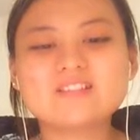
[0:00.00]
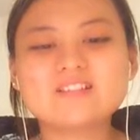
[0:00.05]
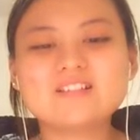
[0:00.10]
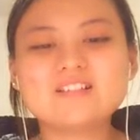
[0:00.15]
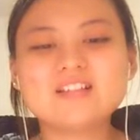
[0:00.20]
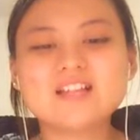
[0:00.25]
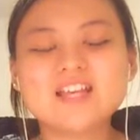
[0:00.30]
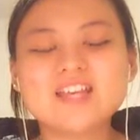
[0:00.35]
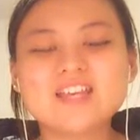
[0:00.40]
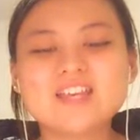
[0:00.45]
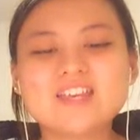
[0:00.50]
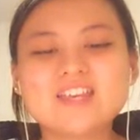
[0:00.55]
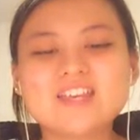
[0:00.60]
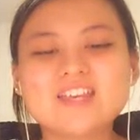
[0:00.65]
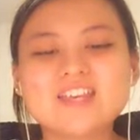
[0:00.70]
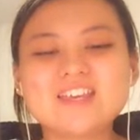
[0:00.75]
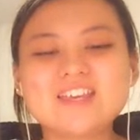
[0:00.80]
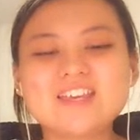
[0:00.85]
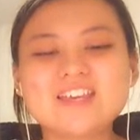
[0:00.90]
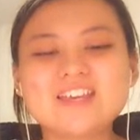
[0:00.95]

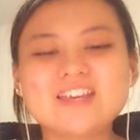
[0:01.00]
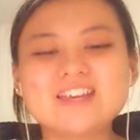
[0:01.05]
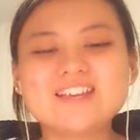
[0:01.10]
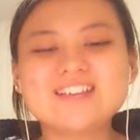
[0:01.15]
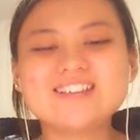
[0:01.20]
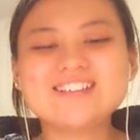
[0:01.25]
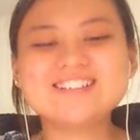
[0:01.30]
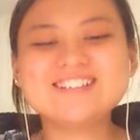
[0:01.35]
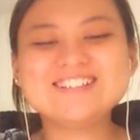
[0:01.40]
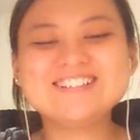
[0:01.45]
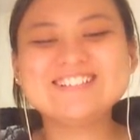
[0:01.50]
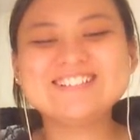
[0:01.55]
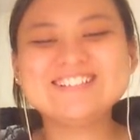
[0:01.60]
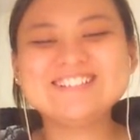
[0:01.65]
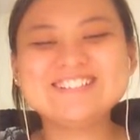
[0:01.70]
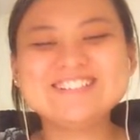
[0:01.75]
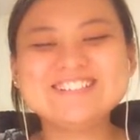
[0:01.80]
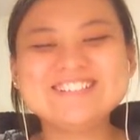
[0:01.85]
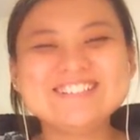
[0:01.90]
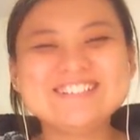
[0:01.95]
like
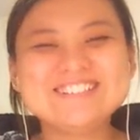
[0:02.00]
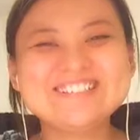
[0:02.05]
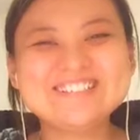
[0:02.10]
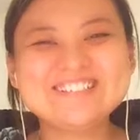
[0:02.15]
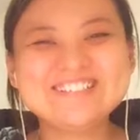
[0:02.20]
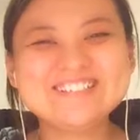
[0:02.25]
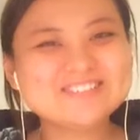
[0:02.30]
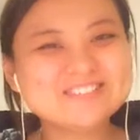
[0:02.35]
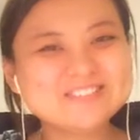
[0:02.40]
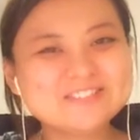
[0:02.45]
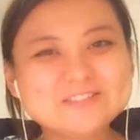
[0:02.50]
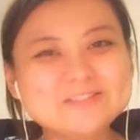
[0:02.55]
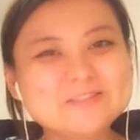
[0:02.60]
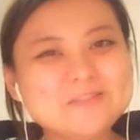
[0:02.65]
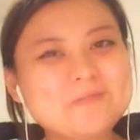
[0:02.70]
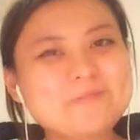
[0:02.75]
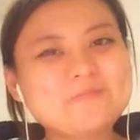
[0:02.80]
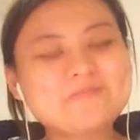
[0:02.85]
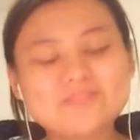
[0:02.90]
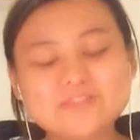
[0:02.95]

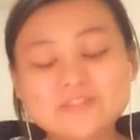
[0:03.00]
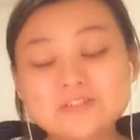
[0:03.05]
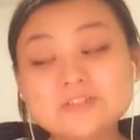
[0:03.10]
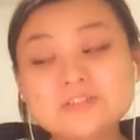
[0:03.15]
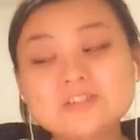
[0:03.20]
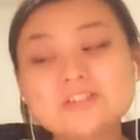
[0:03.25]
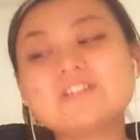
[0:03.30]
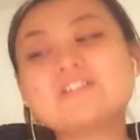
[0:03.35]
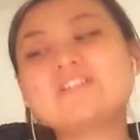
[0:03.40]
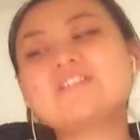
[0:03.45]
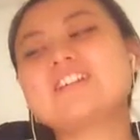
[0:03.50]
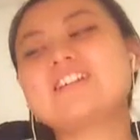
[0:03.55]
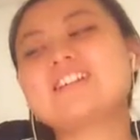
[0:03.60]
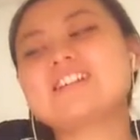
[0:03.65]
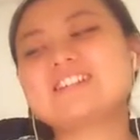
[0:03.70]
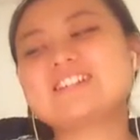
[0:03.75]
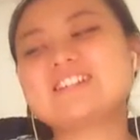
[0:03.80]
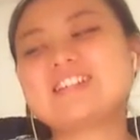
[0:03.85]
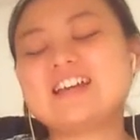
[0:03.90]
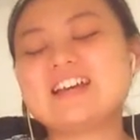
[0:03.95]
you know what
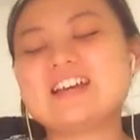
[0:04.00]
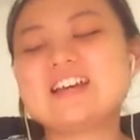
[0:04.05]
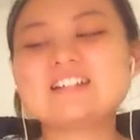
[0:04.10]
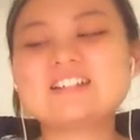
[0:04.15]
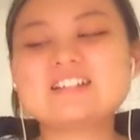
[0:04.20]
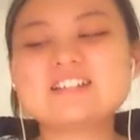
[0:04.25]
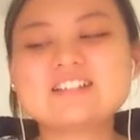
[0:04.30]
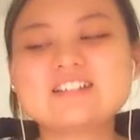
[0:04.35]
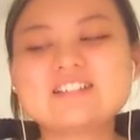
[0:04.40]
I said.